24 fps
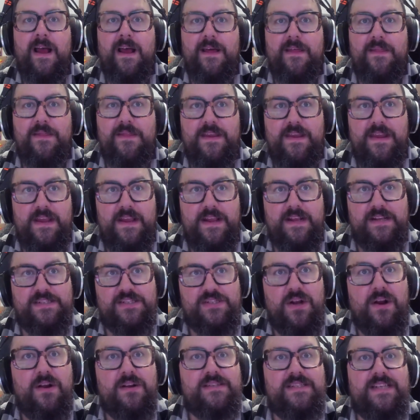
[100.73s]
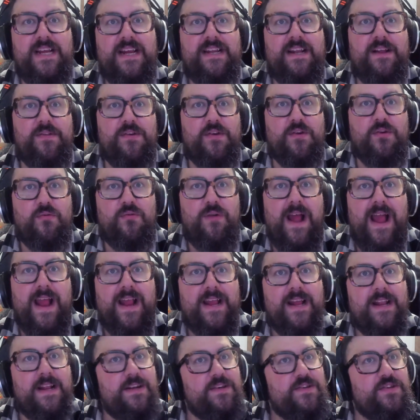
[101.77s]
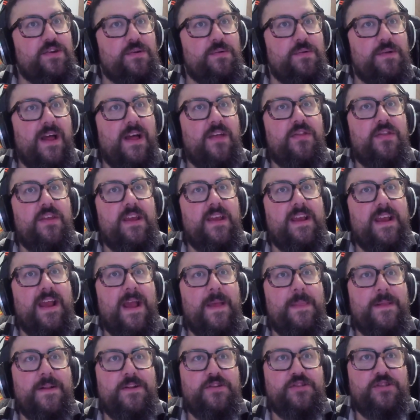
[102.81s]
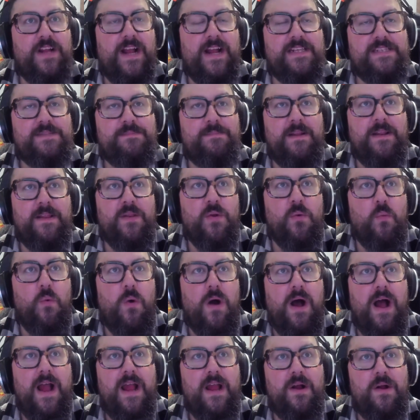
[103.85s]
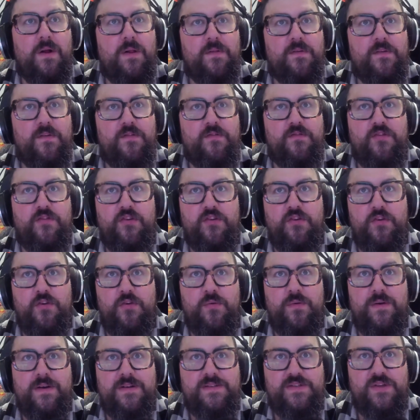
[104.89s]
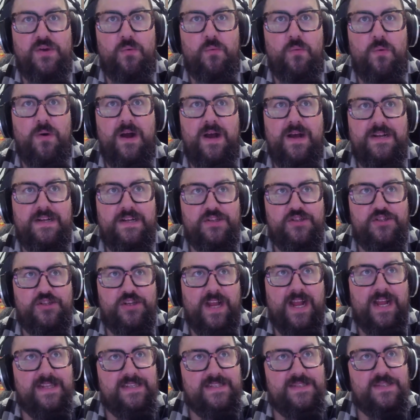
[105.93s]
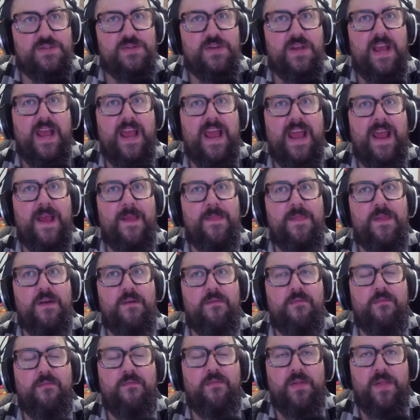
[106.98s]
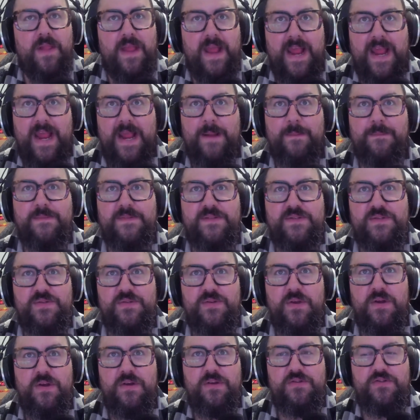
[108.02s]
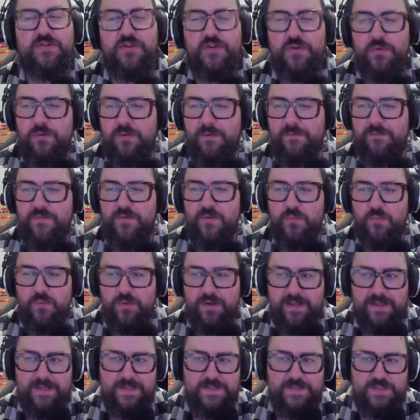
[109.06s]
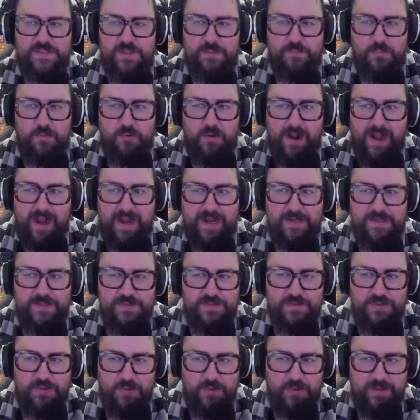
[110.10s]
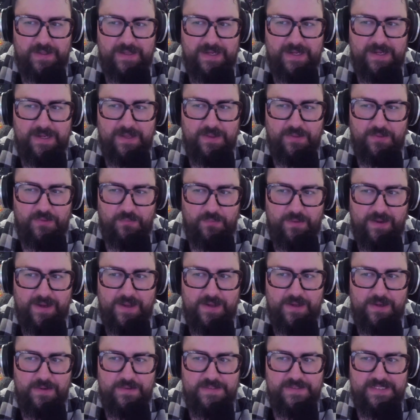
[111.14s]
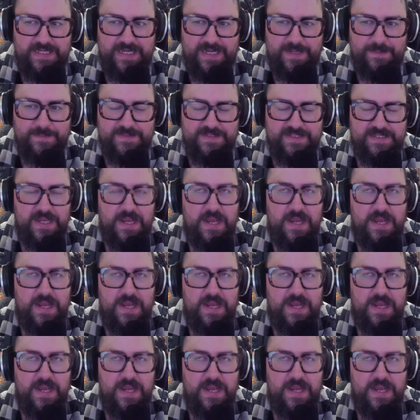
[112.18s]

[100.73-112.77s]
The Stars taking down the Kraken 2-0, and the Jets beating the Wild 2-1. Jets and the Flames, two of the really surprise early 3-0 teams